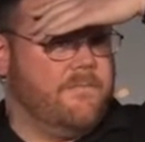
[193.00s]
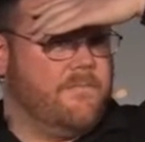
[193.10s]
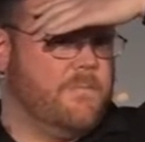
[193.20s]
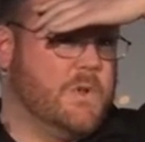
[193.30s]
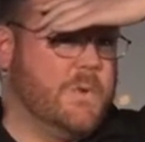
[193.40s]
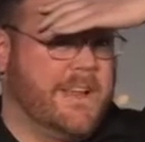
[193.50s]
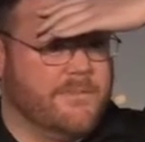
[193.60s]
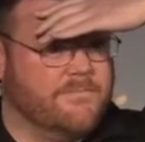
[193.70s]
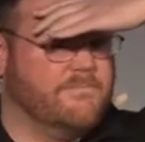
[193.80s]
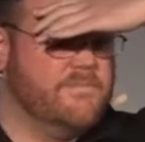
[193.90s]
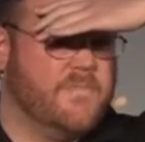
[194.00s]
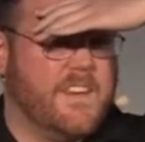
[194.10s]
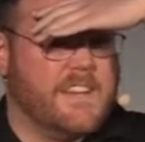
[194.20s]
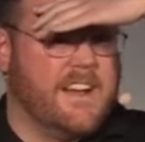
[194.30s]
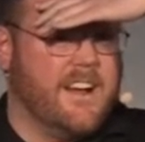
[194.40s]
Between
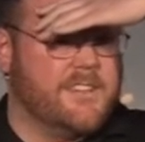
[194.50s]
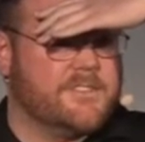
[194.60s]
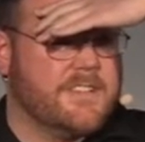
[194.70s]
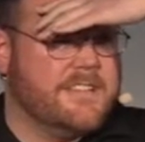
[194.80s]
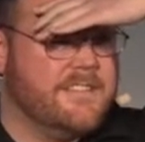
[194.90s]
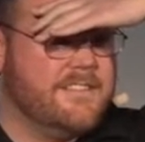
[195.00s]
50 and 100?